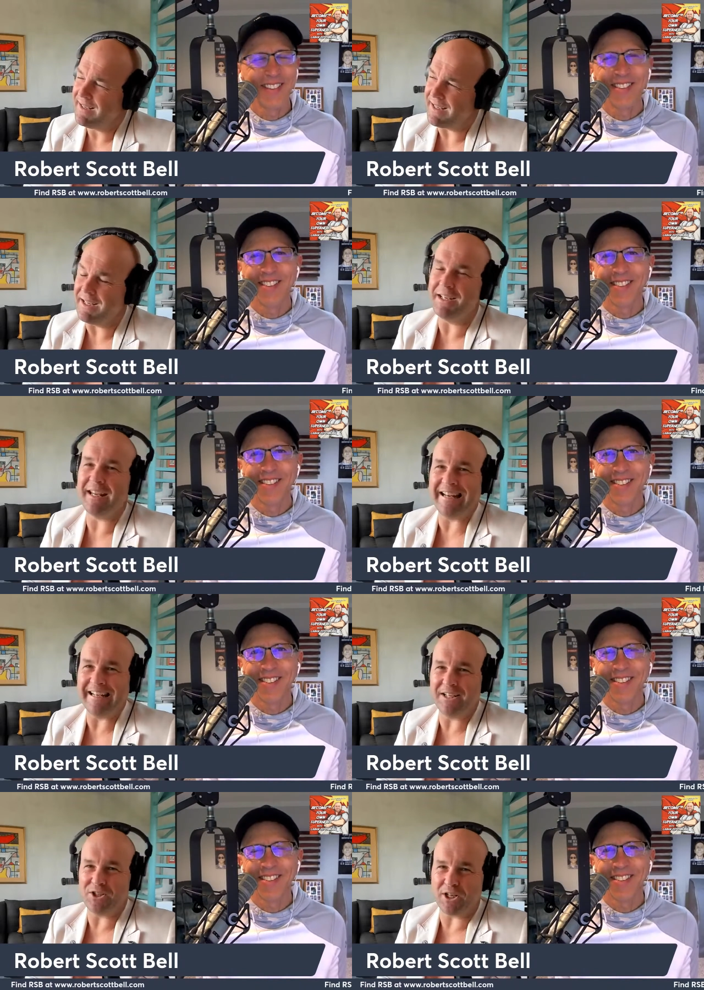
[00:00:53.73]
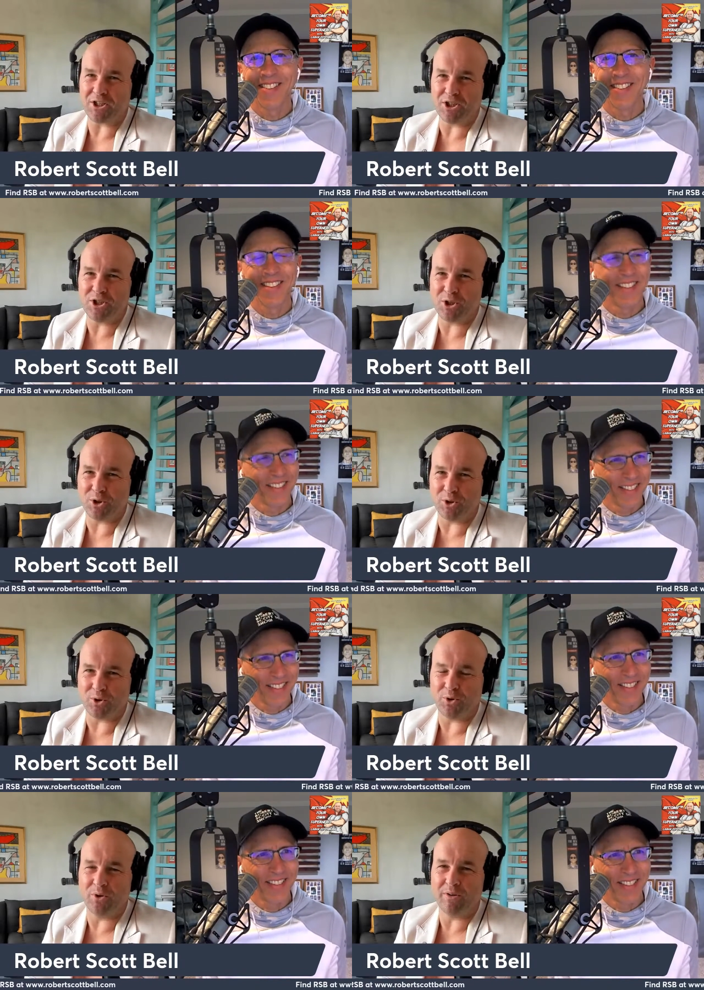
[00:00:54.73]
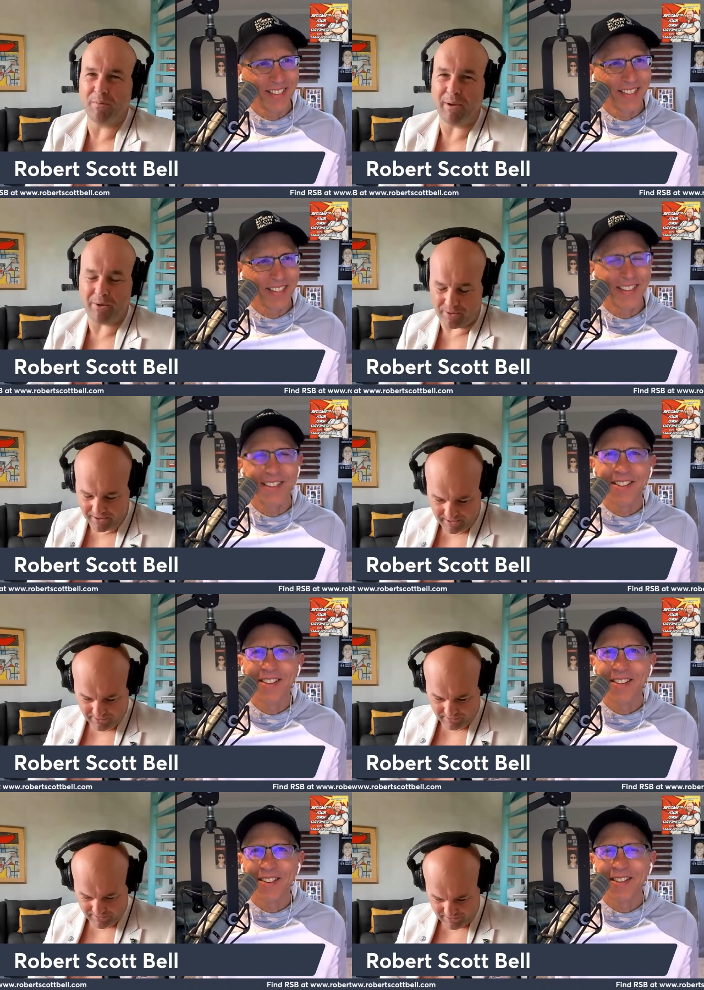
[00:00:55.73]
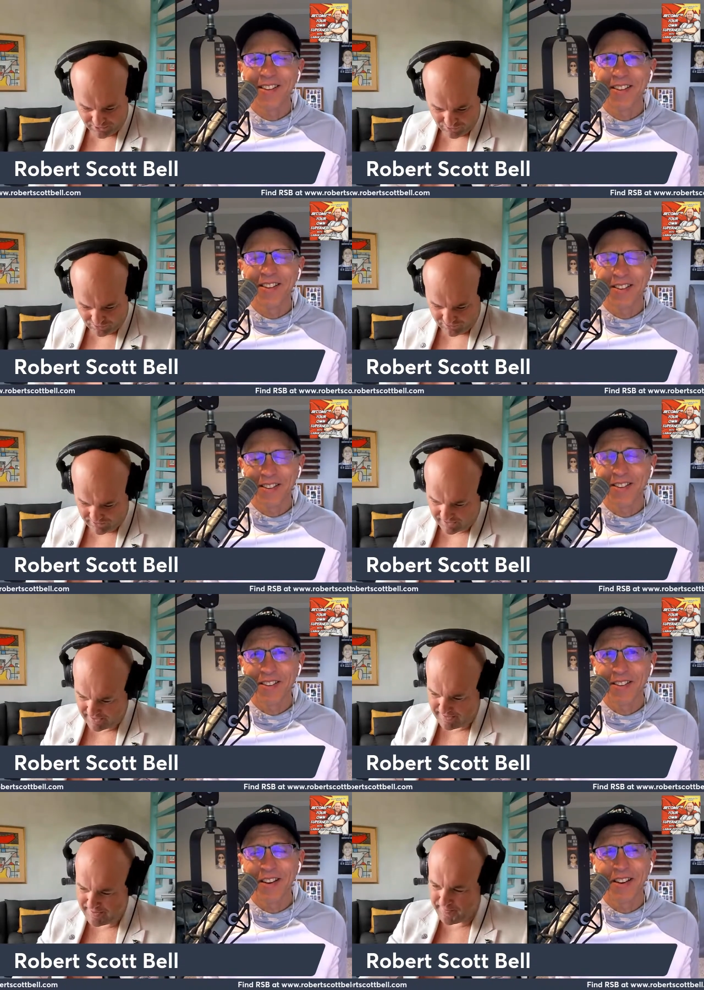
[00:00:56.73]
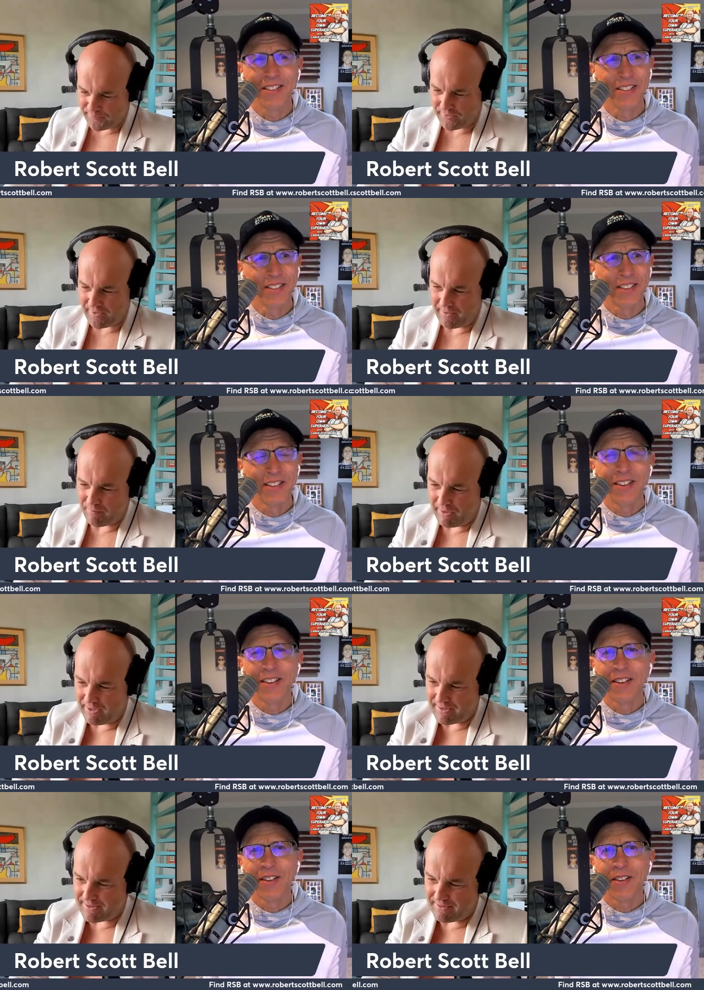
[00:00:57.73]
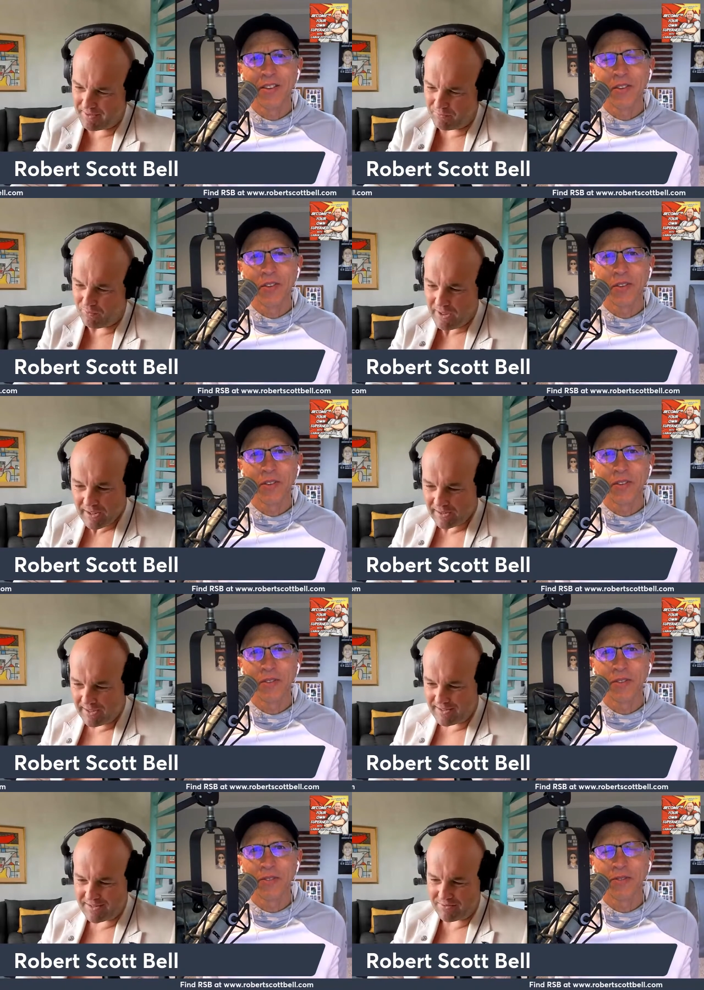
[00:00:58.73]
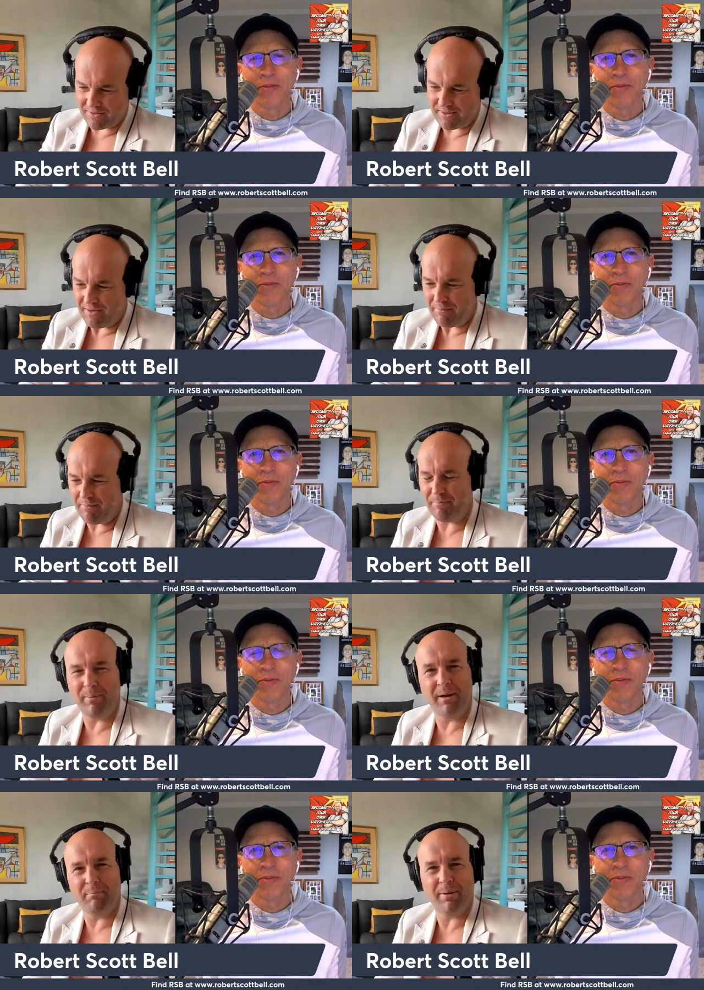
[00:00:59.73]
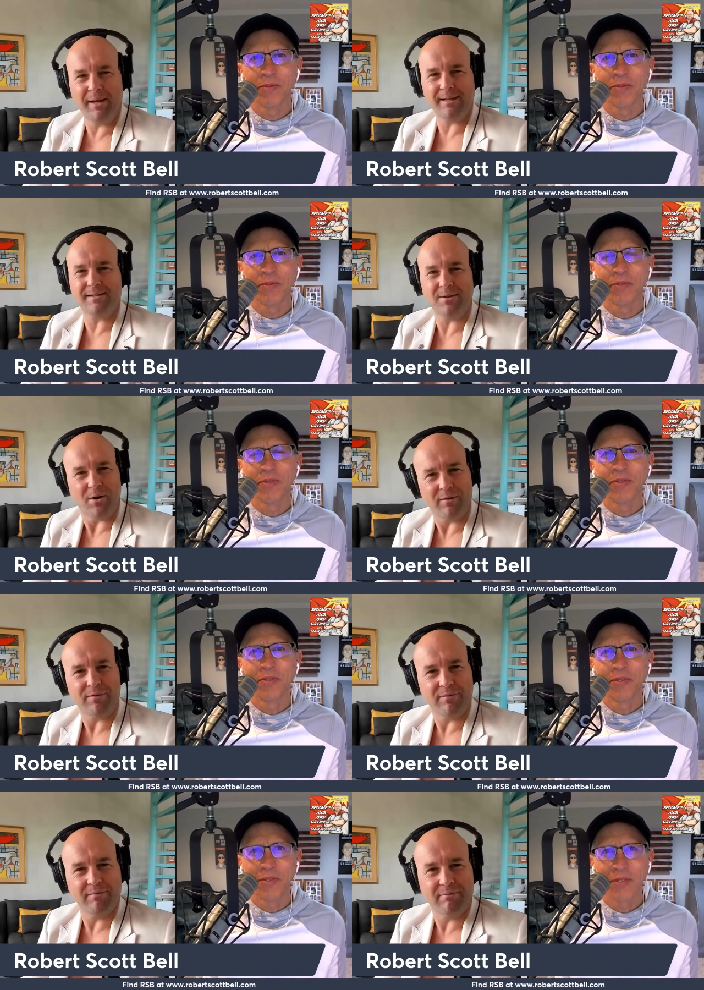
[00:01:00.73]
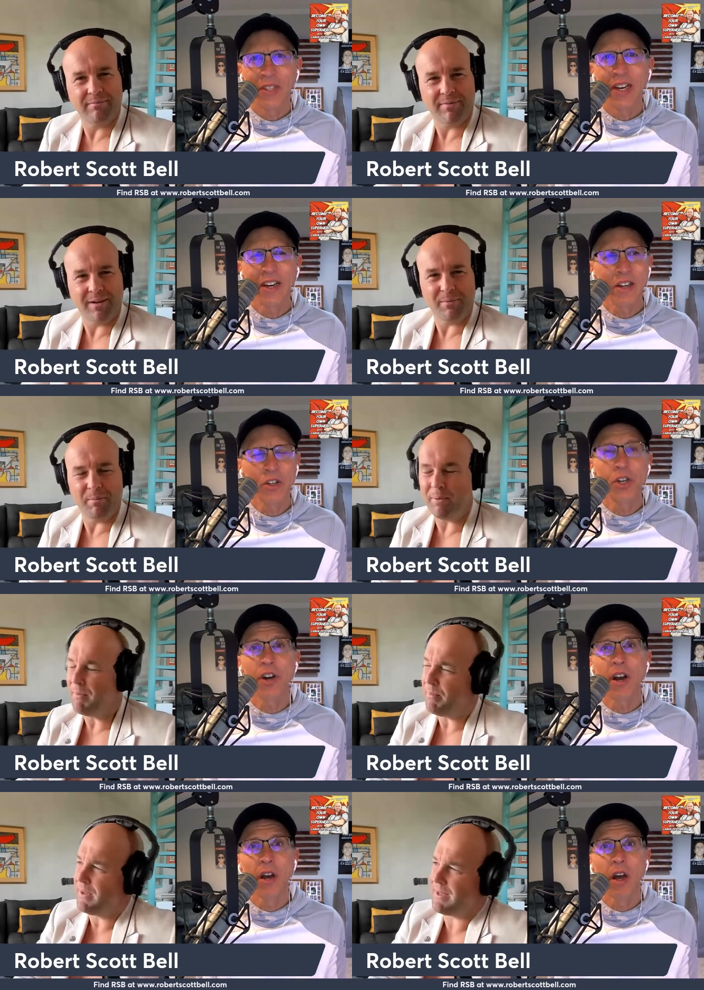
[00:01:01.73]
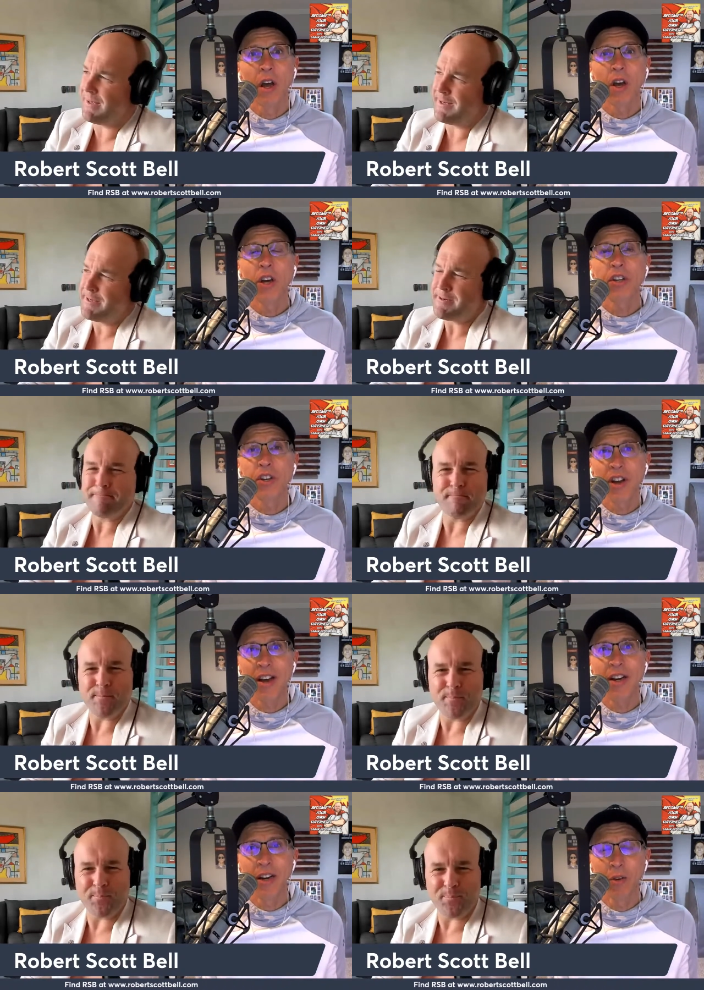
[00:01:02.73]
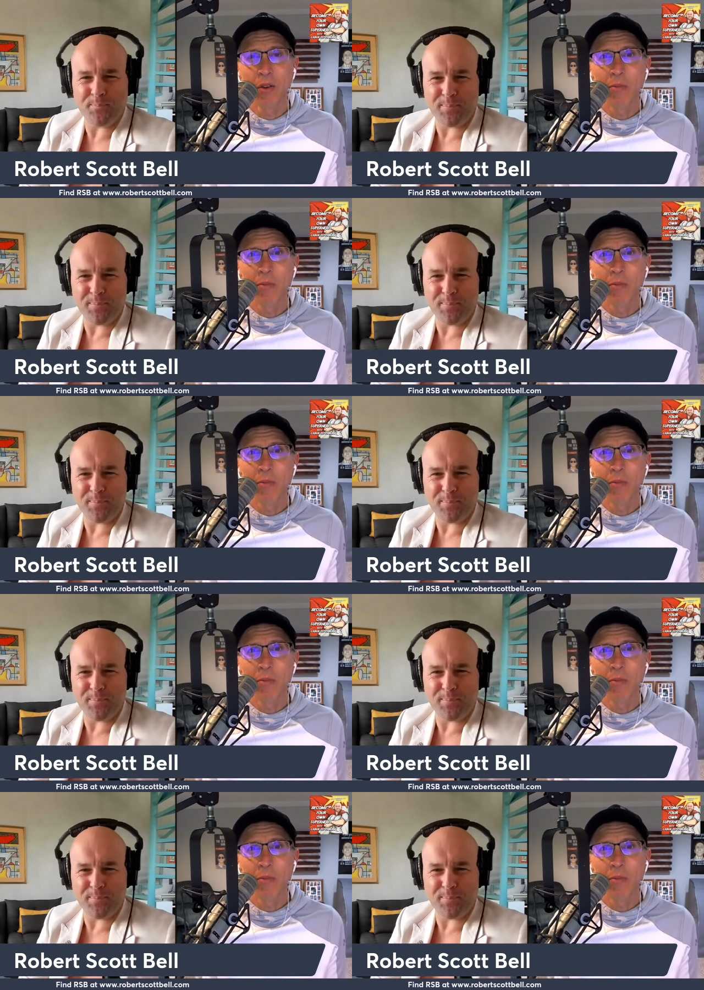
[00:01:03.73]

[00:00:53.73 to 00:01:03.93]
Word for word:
Speaker 1: Yeah. In in conjunction to the power to heal is yours. Yeah. But the real answer is I'm a bit pissed off. Yeah. I'm a bit
Speaker 2: pissed. Because you're not here with